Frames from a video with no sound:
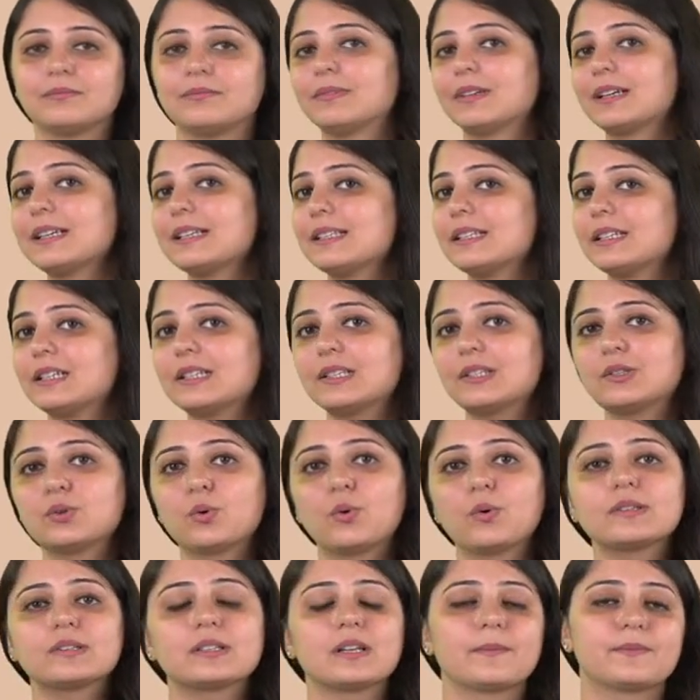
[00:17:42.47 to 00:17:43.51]
Because there is
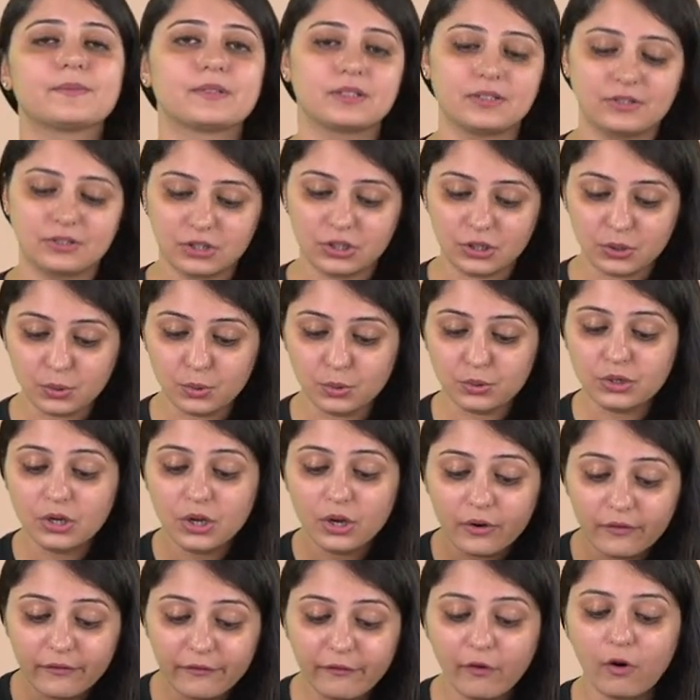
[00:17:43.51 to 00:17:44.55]
no substitute
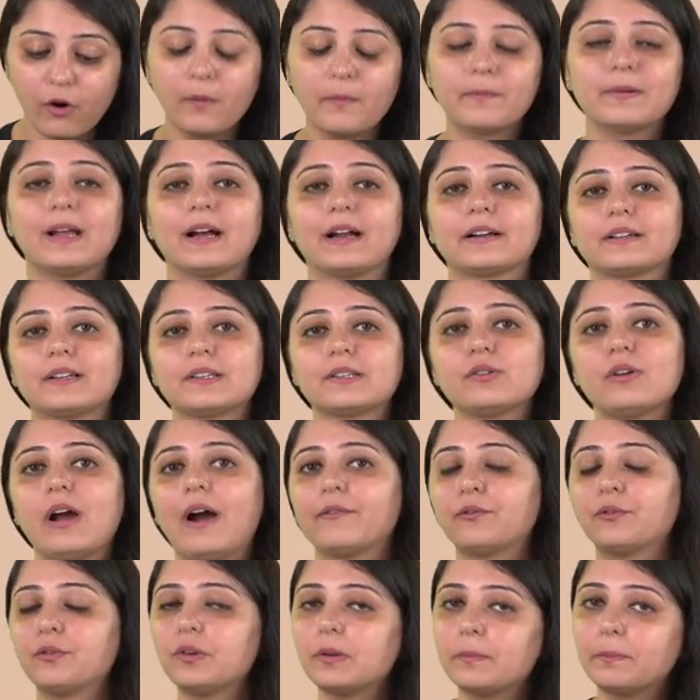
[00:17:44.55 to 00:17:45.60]
for practice. You
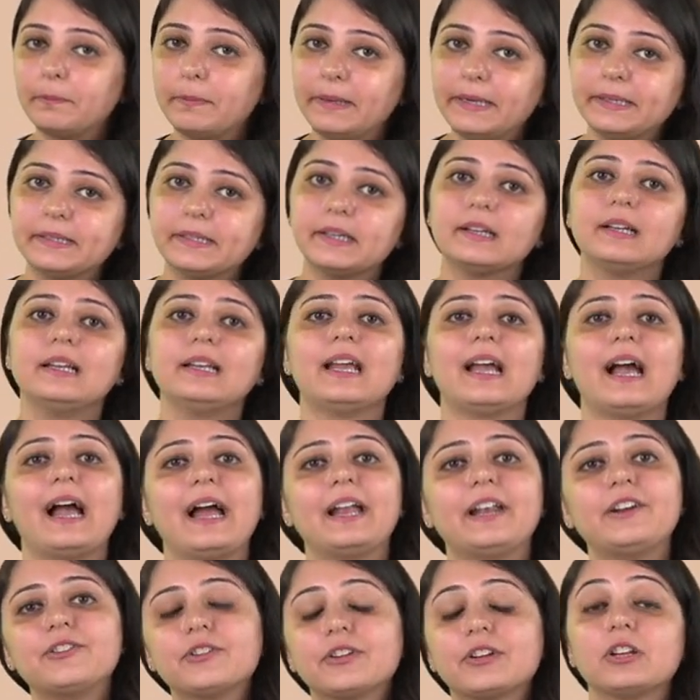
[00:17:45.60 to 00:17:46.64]
have to repeatedly
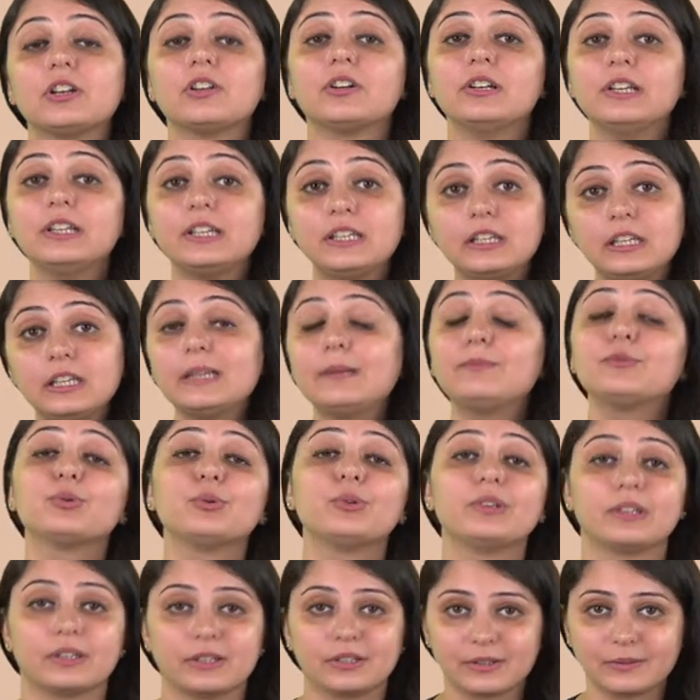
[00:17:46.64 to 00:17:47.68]
and regularly keep
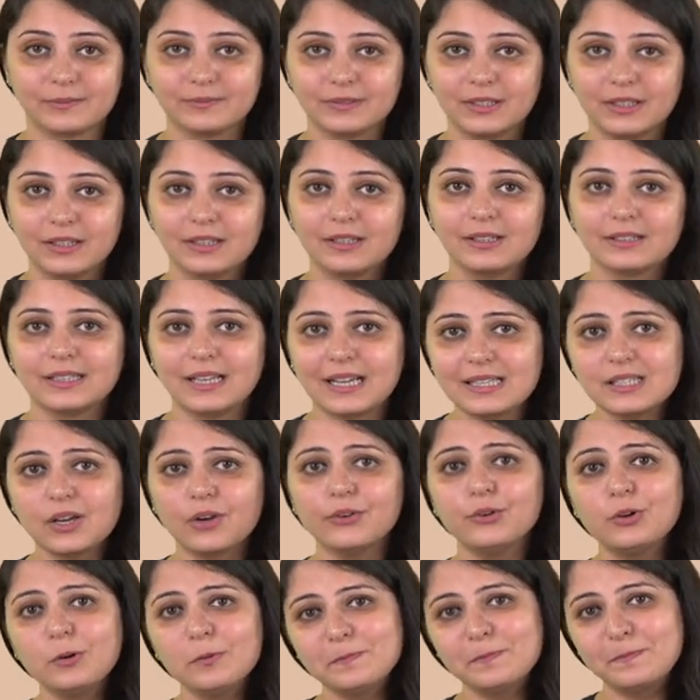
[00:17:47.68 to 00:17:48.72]
doing it. That's
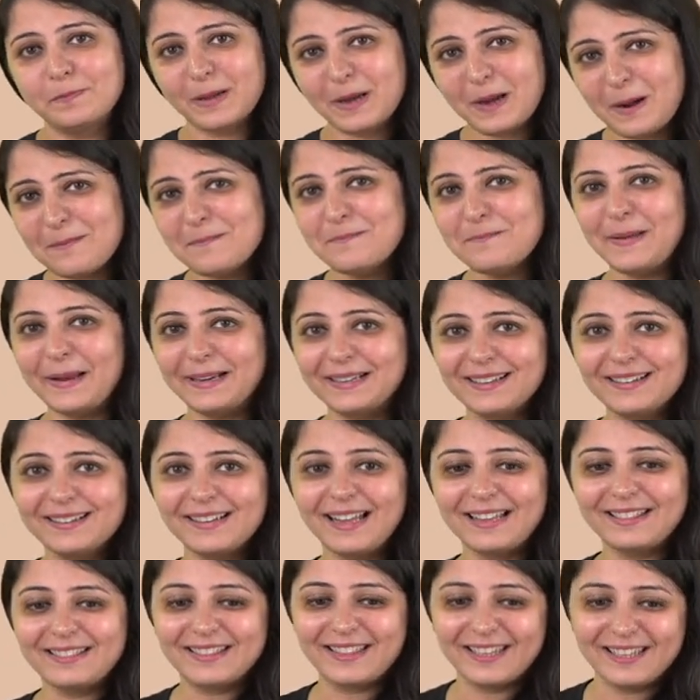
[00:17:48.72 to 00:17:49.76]
how you'll become better
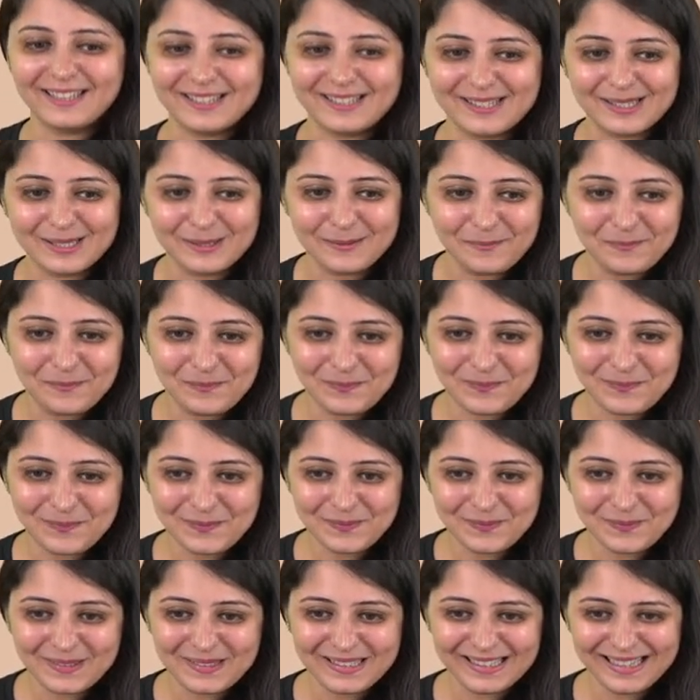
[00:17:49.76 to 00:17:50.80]
at things.
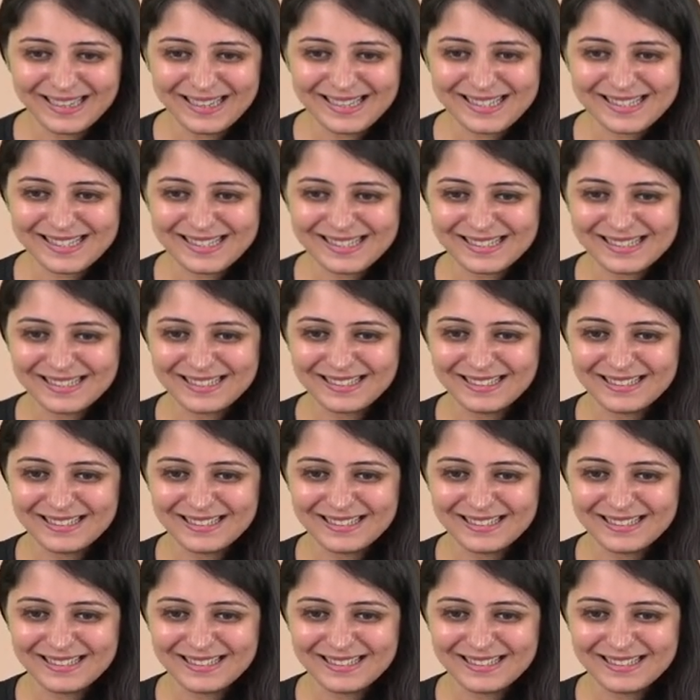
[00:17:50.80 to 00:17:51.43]
Yes?